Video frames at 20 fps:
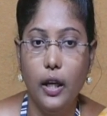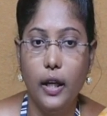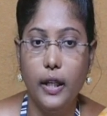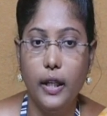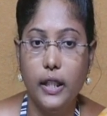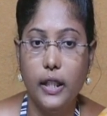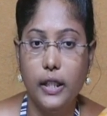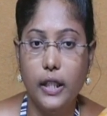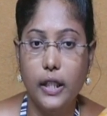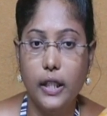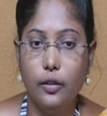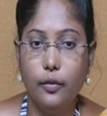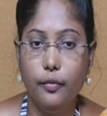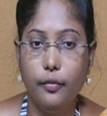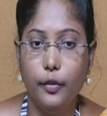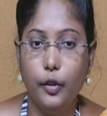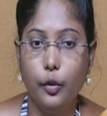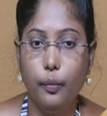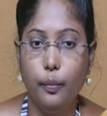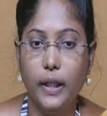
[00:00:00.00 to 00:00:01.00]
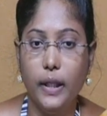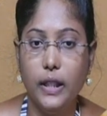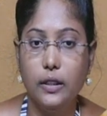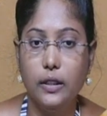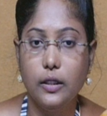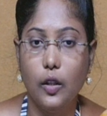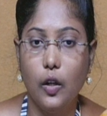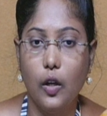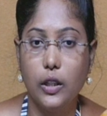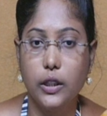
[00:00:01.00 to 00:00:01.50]
distance of U plus
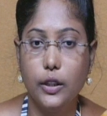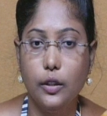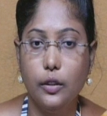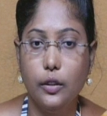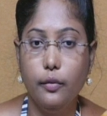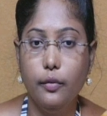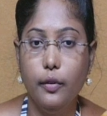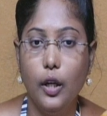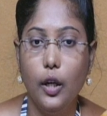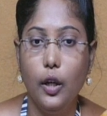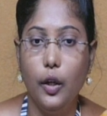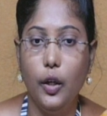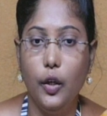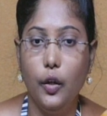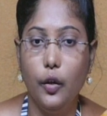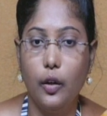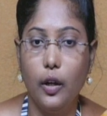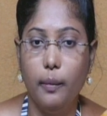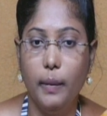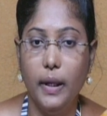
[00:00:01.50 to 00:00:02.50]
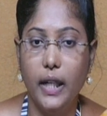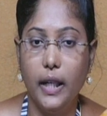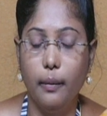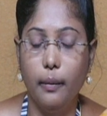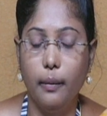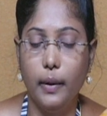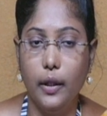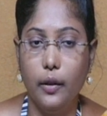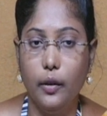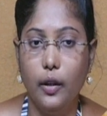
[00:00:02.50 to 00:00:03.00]
cost of U comma
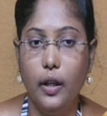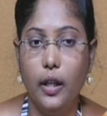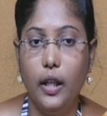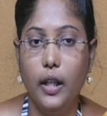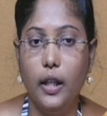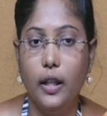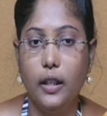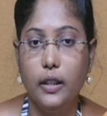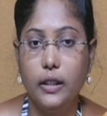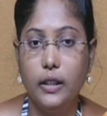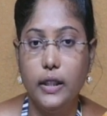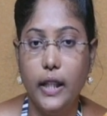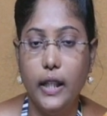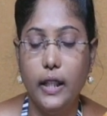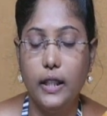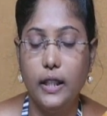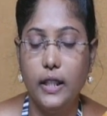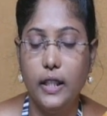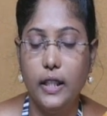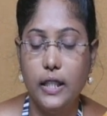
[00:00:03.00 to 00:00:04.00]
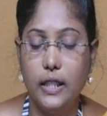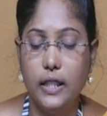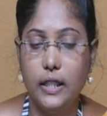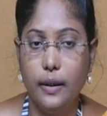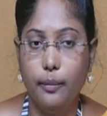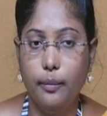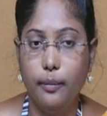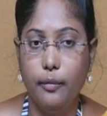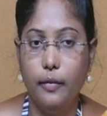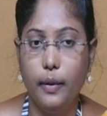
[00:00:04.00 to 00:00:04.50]
W. Then this
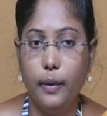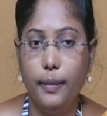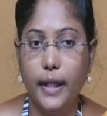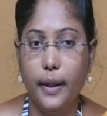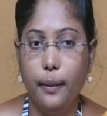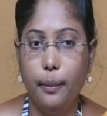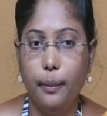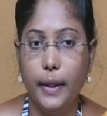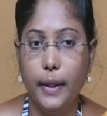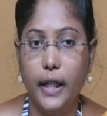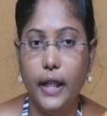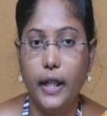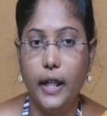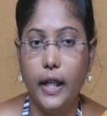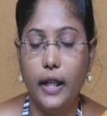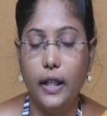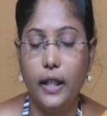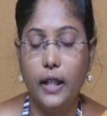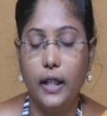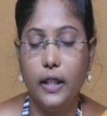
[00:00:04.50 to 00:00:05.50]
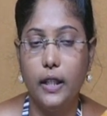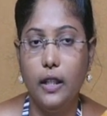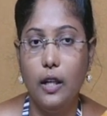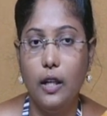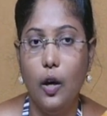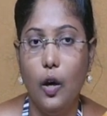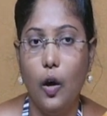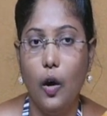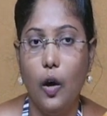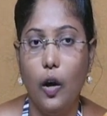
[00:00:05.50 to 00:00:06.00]
step will be repeated until the
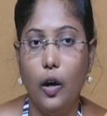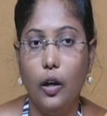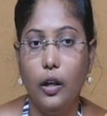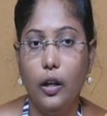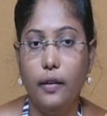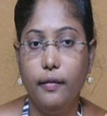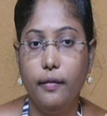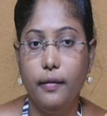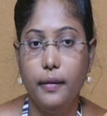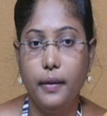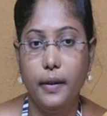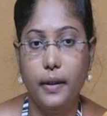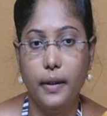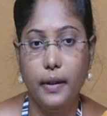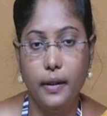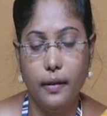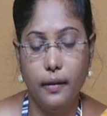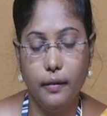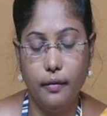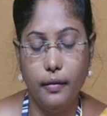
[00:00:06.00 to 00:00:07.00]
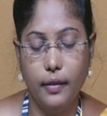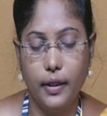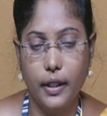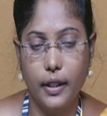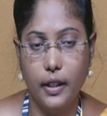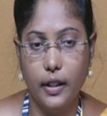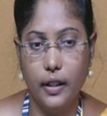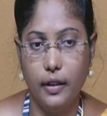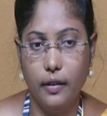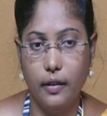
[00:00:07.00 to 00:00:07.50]
all
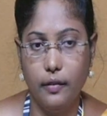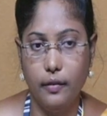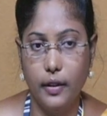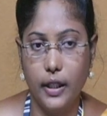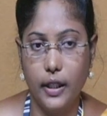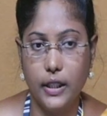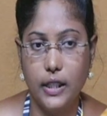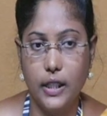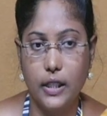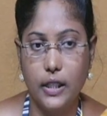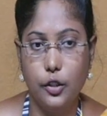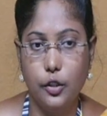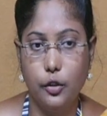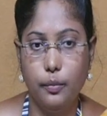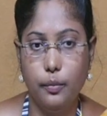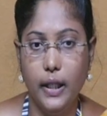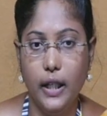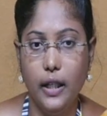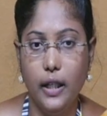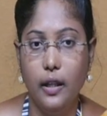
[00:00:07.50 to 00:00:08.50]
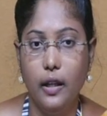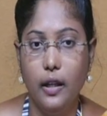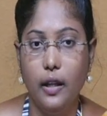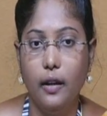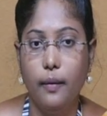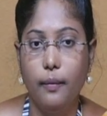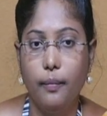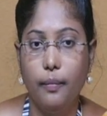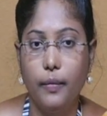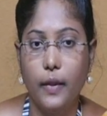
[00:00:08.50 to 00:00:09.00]
the vertices should be
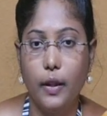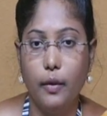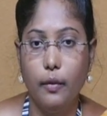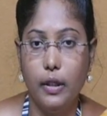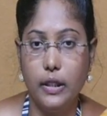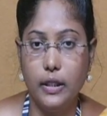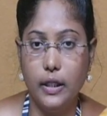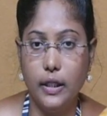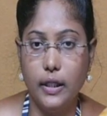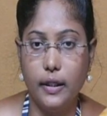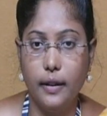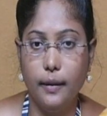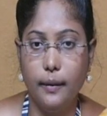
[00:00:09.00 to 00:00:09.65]
visit.